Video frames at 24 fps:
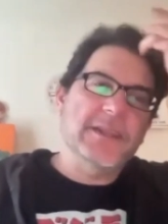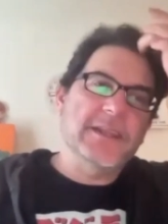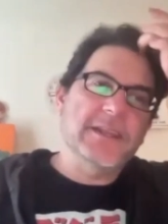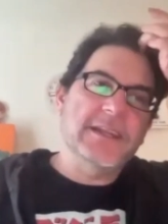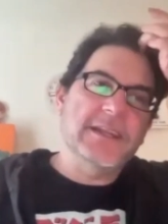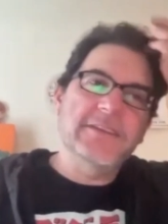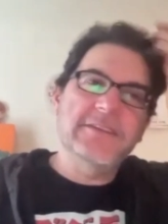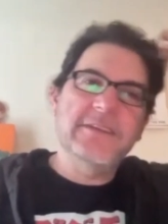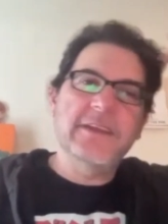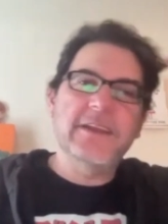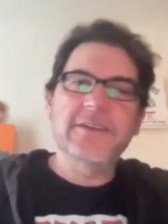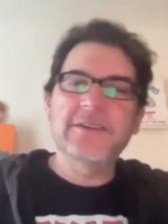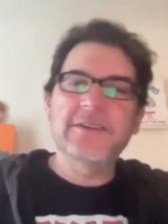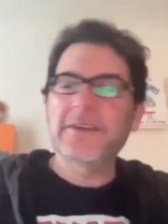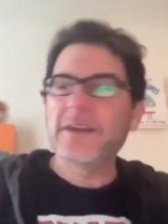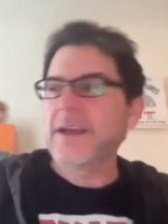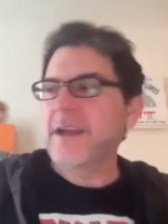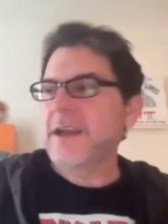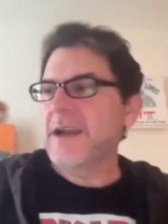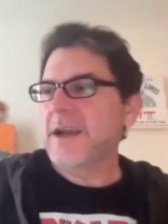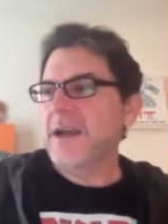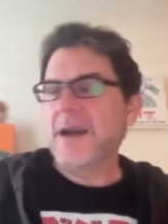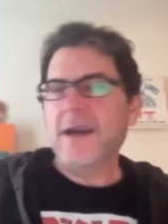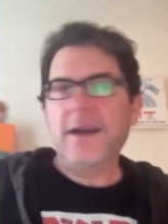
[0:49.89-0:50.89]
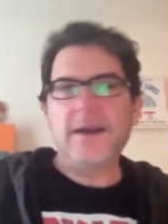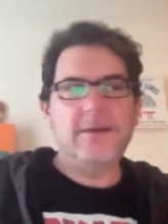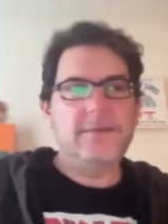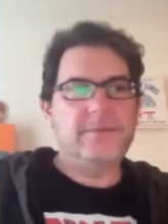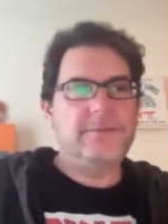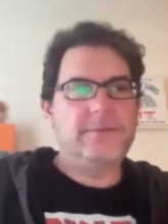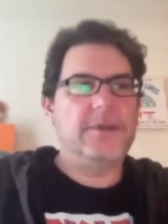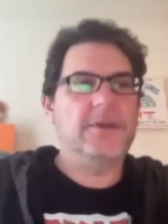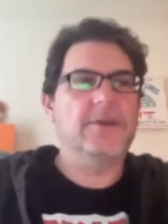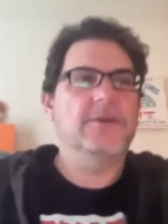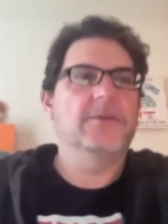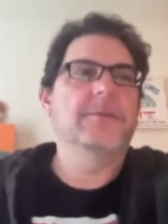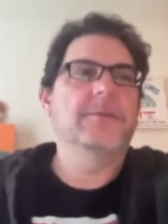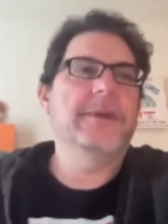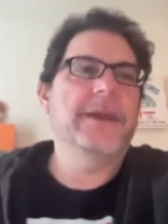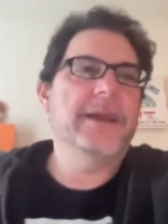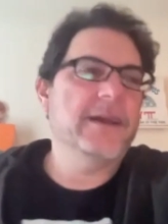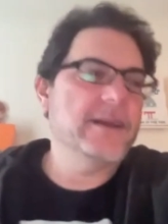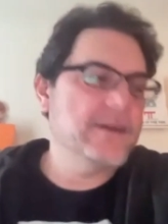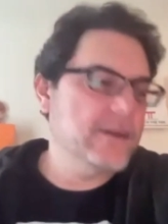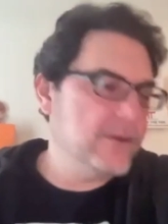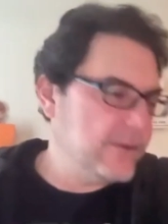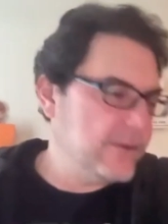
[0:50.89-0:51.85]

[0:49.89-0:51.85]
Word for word: Then he says, I don't know that. Oh man.